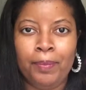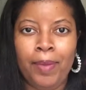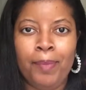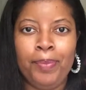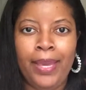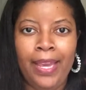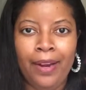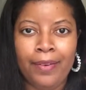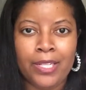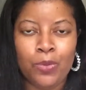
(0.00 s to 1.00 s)
My
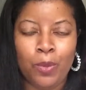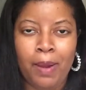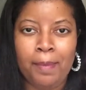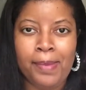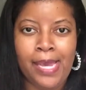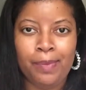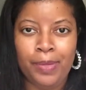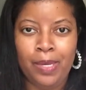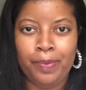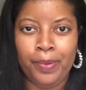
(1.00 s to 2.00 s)
parents were my main
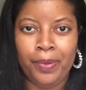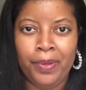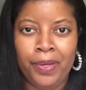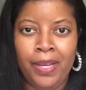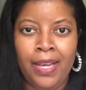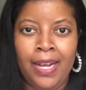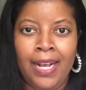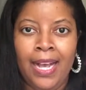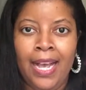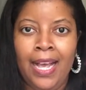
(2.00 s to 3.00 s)
people.
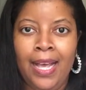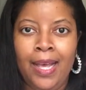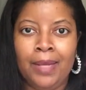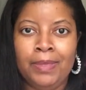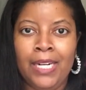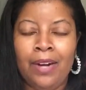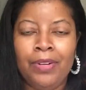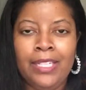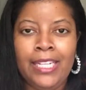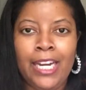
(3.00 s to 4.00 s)
Did I
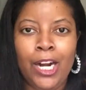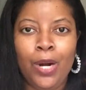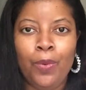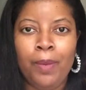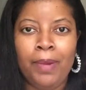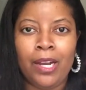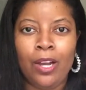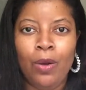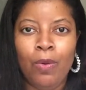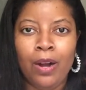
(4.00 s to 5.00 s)
really care what my
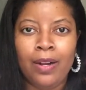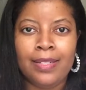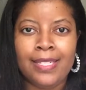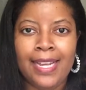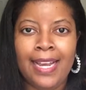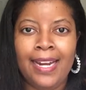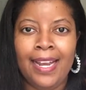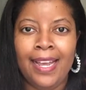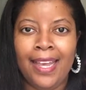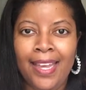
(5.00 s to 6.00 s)
coworkers said?
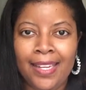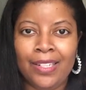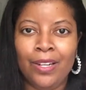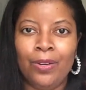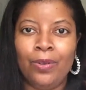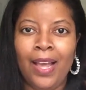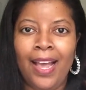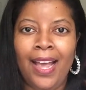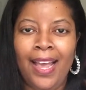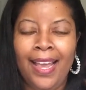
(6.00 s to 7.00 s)
Heck no.
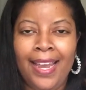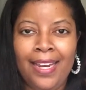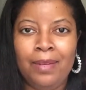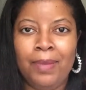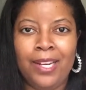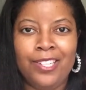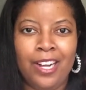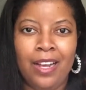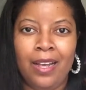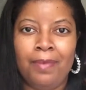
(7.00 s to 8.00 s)
I hated my
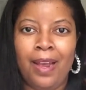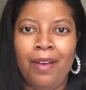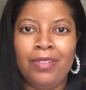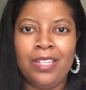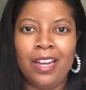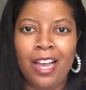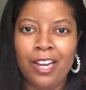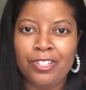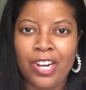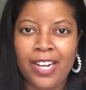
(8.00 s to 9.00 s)
job. I was a
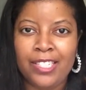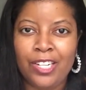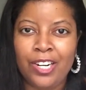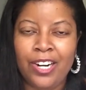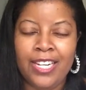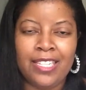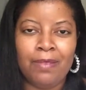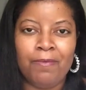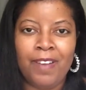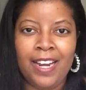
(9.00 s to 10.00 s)
contractor at
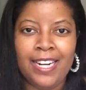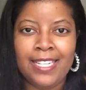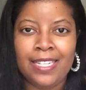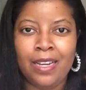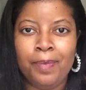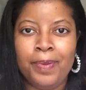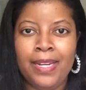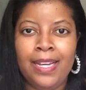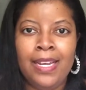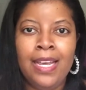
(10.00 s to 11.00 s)
some finance
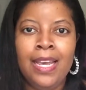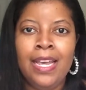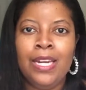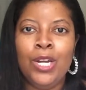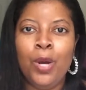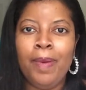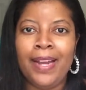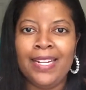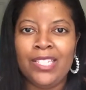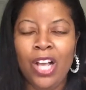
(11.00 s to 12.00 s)
company.
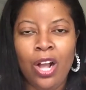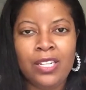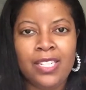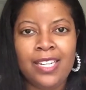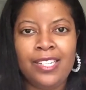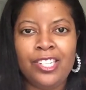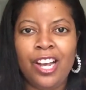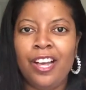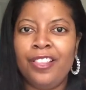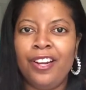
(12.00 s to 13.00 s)
Nobody talked to each
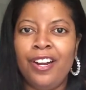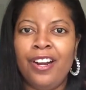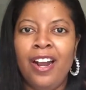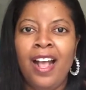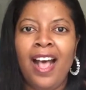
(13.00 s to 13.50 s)
other.